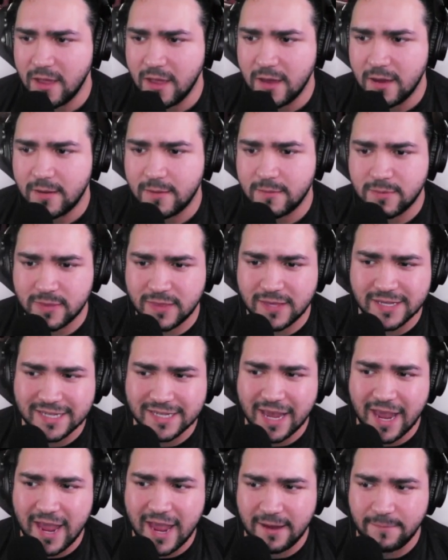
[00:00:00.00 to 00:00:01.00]
But this
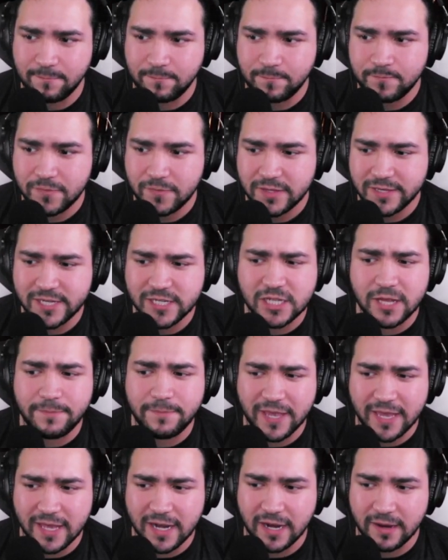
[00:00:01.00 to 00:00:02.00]
game, just the
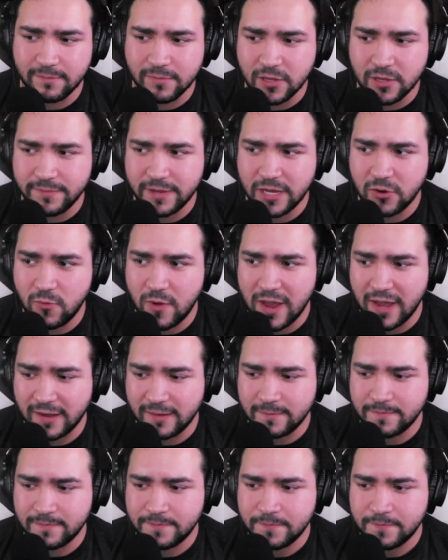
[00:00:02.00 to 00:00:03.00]
beginning blew me away.
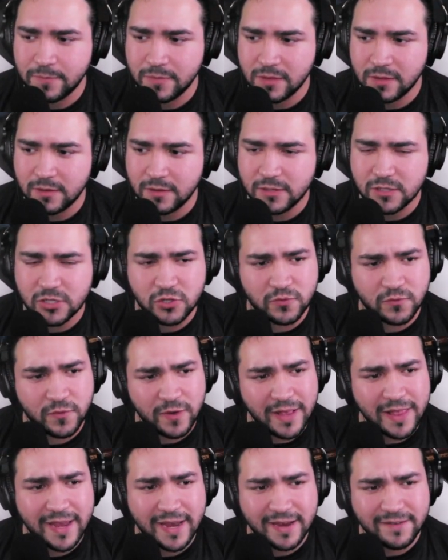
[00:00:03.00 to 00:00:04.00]
It was
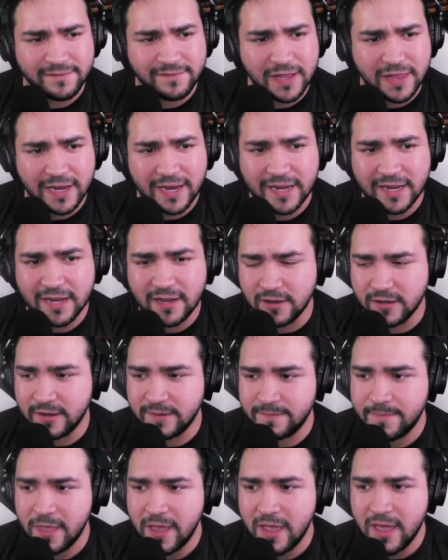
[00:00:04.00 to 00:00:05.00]
really, really good.
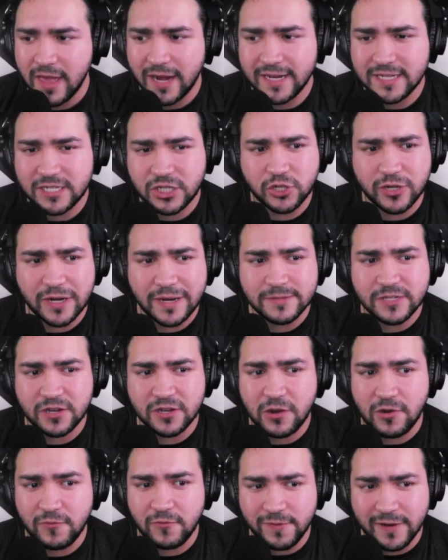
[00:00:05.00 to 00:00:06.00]
It streams
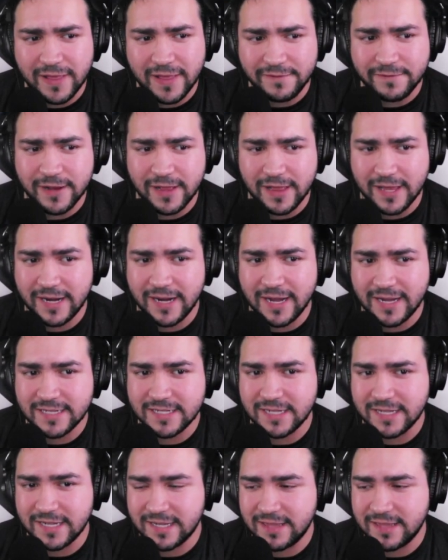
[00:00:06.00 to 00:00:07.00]
really, really
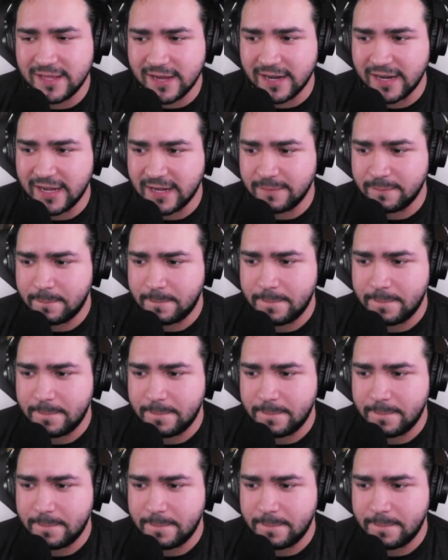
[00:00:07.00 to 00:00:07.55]
nicely. Look at it.